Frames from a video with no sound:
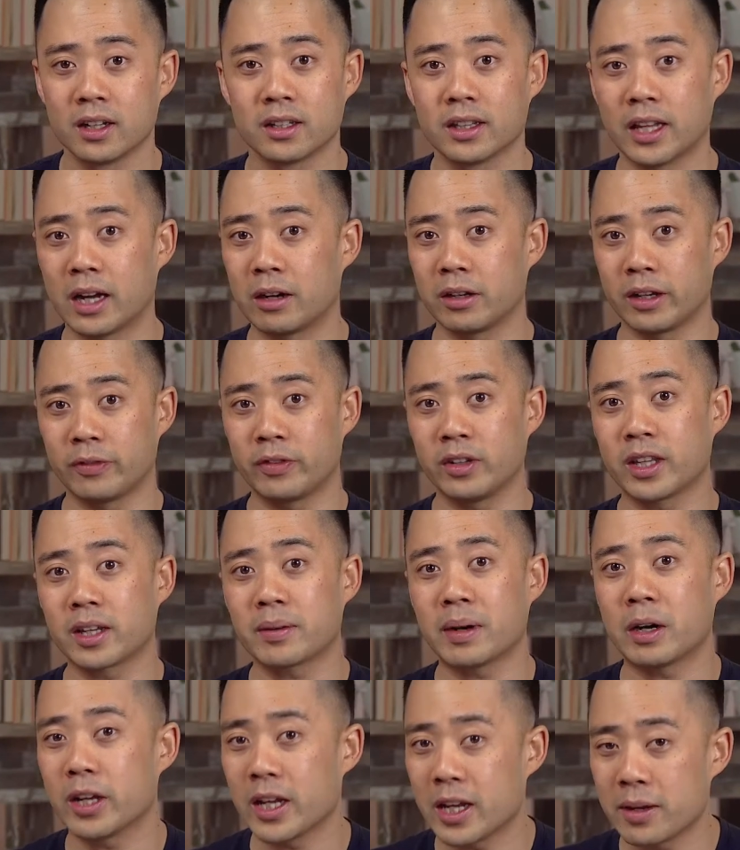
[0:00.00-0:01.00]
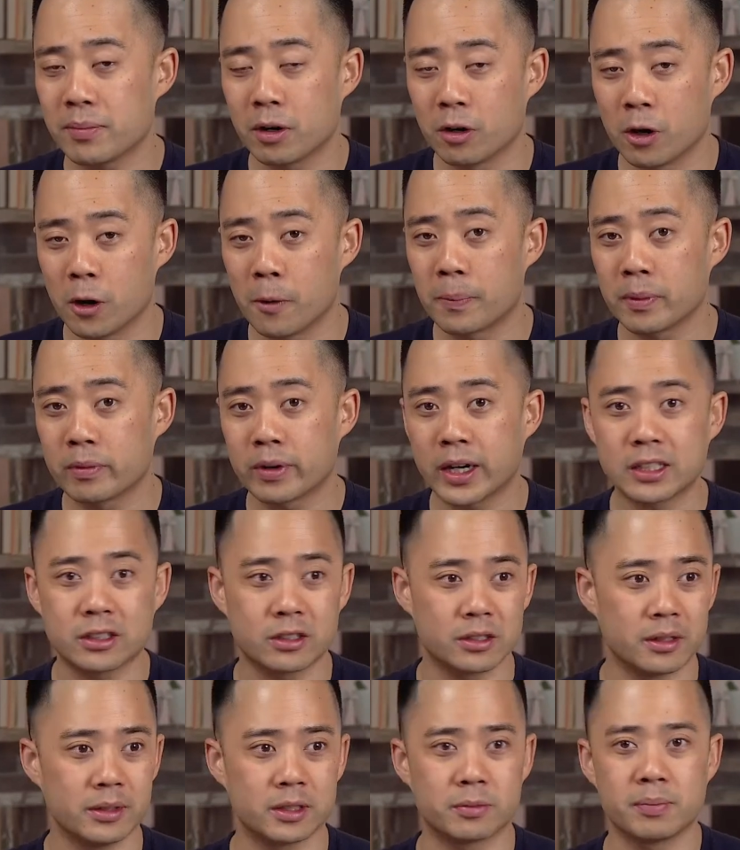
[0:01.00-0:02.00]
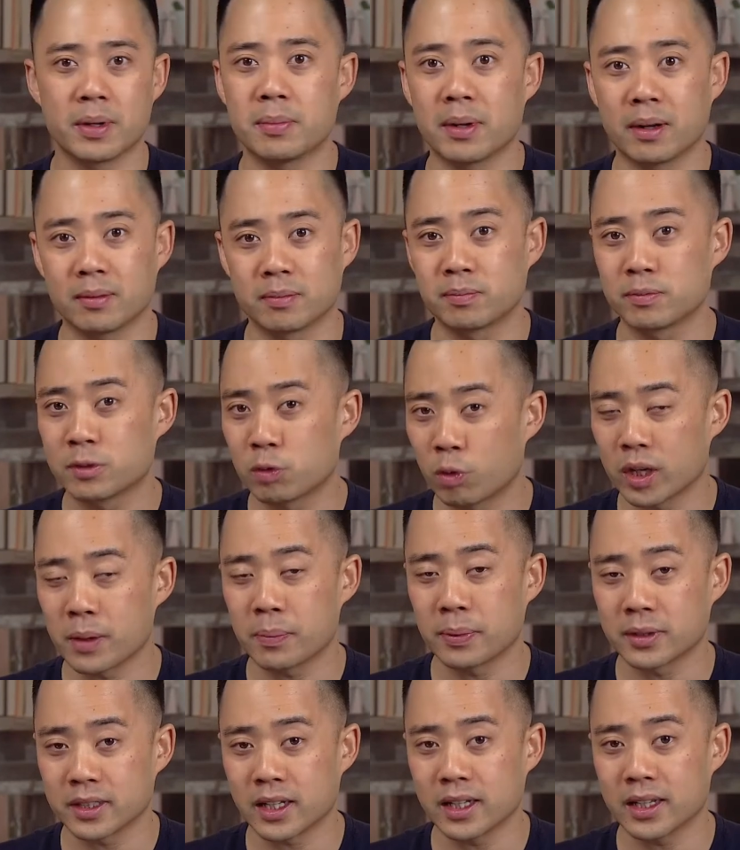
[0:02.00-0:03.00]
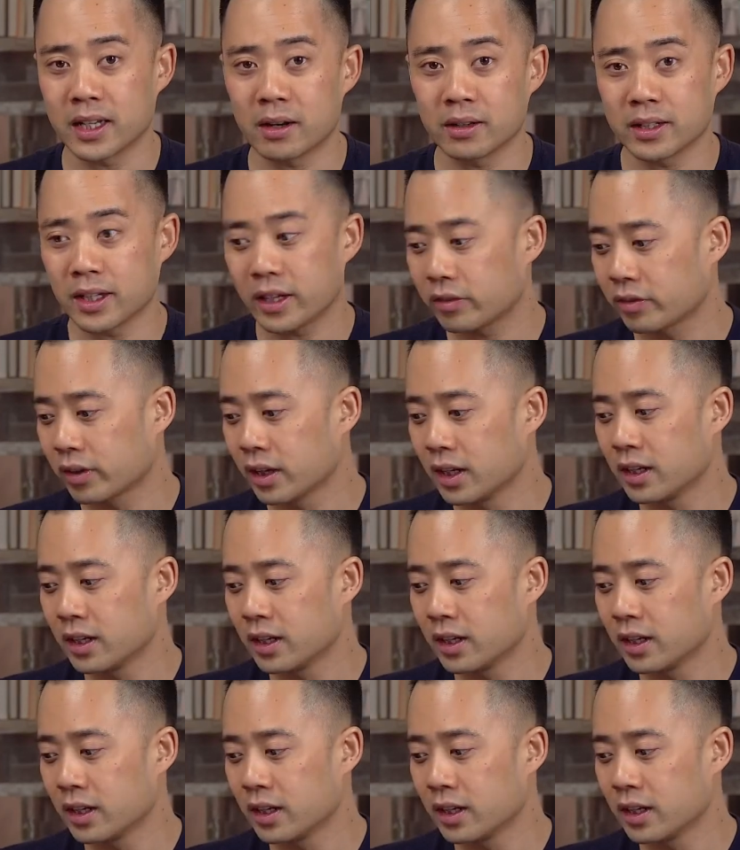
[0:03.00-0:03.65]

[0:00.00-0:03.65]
Now, if you think about email open rates, it's maybe about 20% nowadays.